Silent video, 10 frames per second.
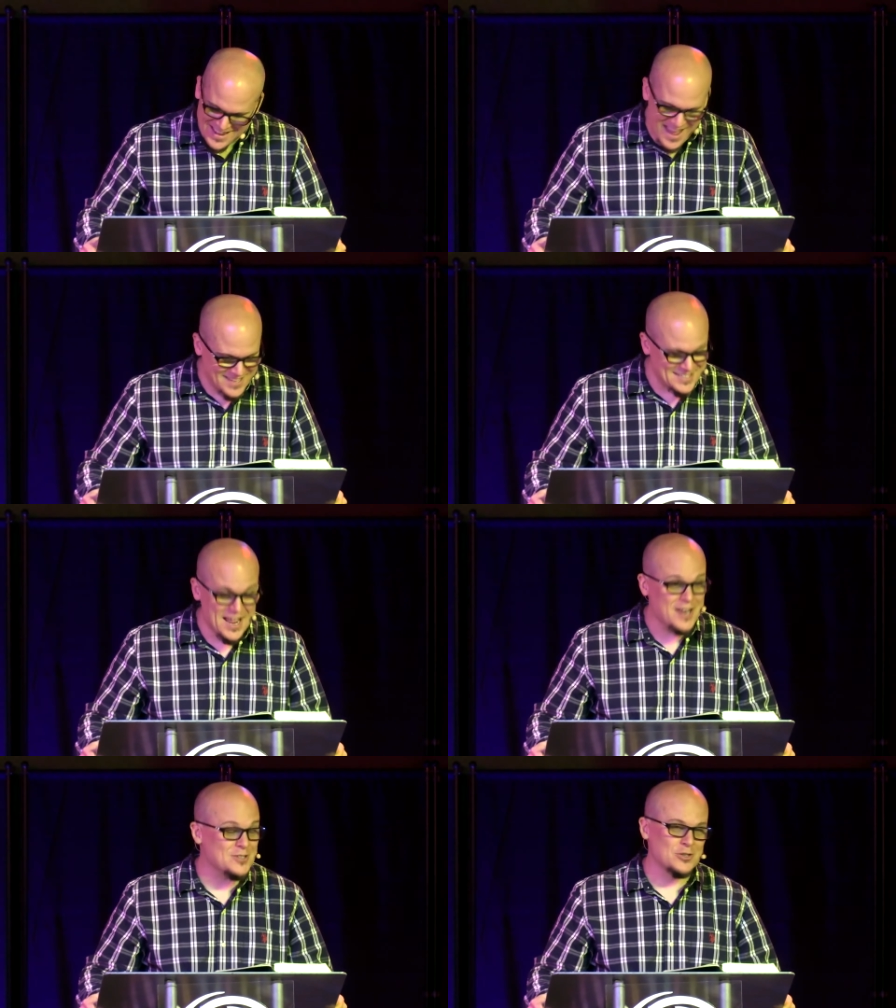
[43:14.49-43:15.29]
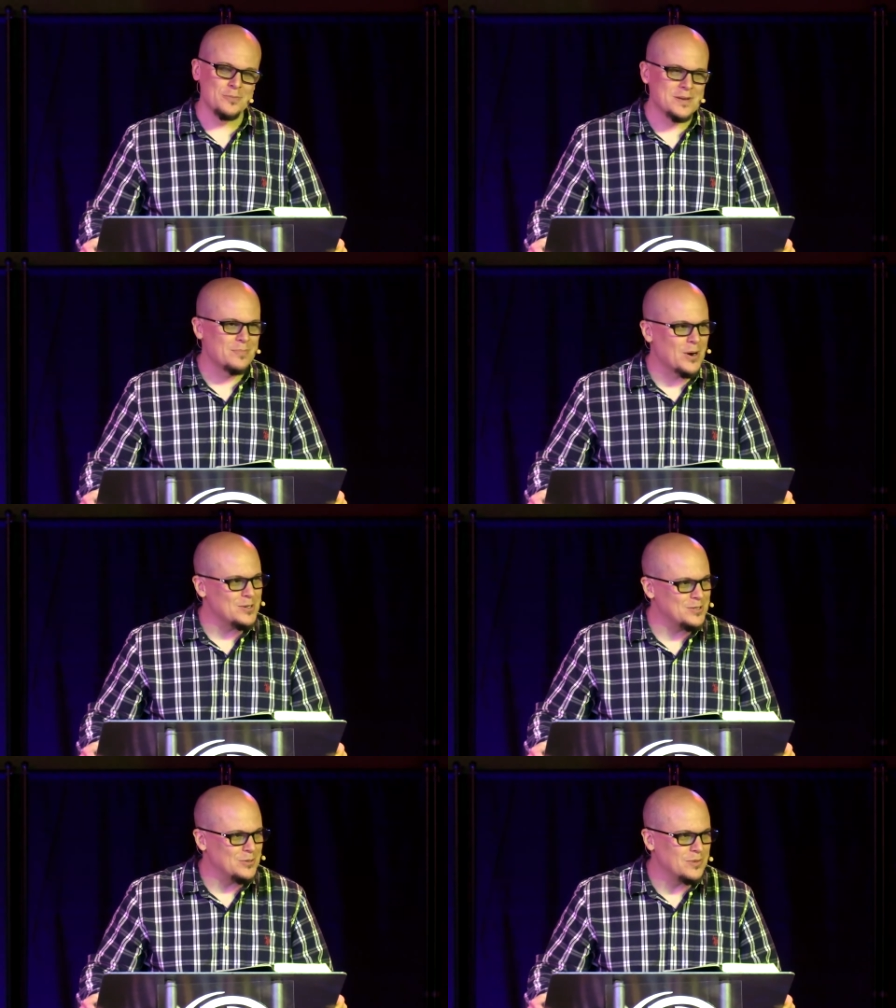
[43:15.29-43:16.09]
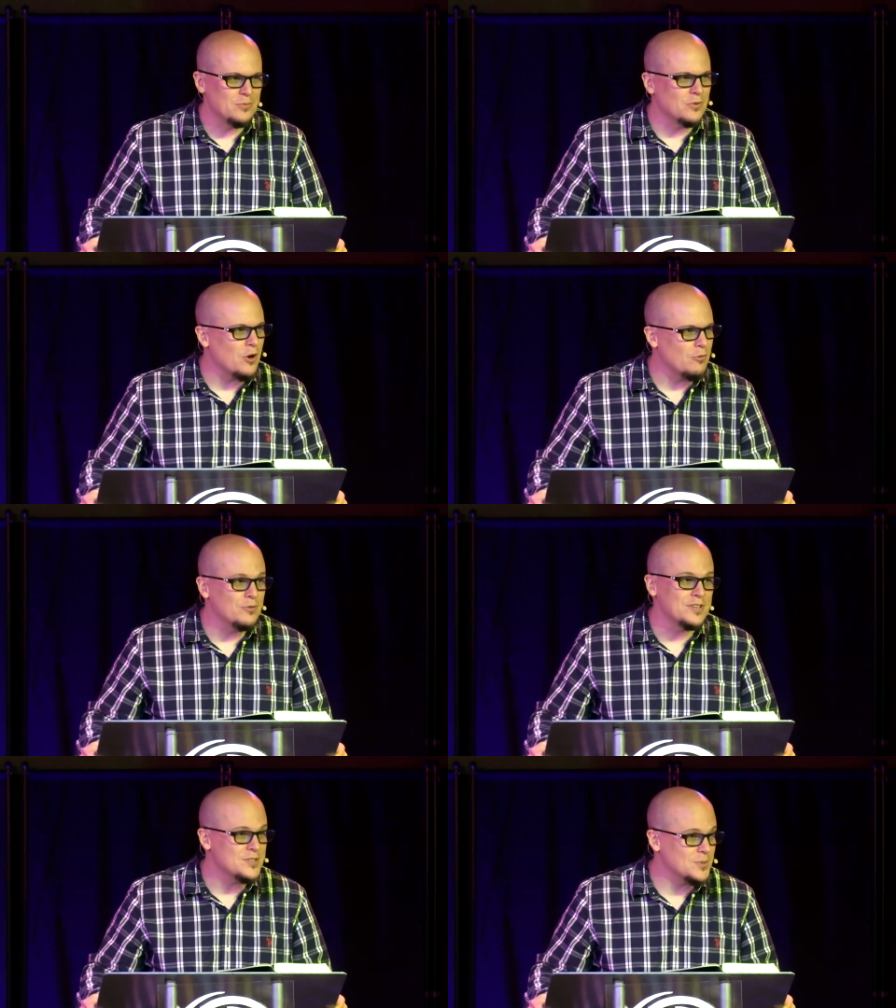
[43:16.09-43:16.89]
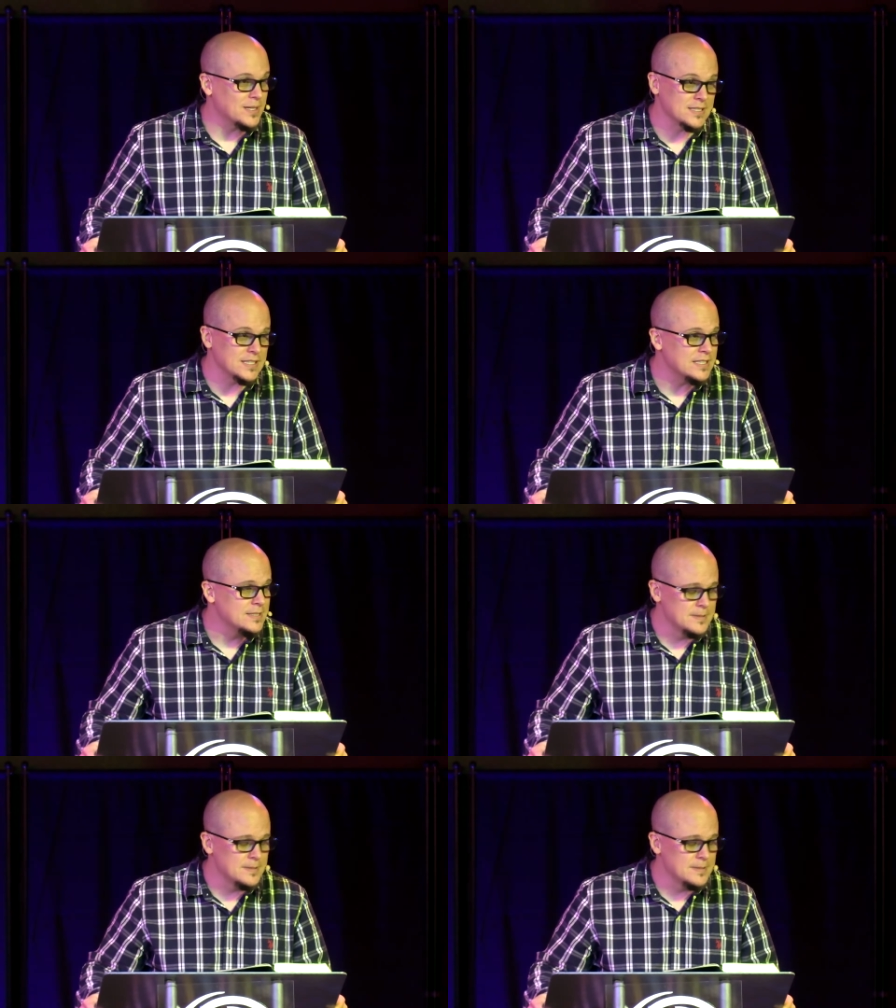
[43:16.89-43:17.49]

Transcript: And it's not a sermon part 2. We will go through these quickly.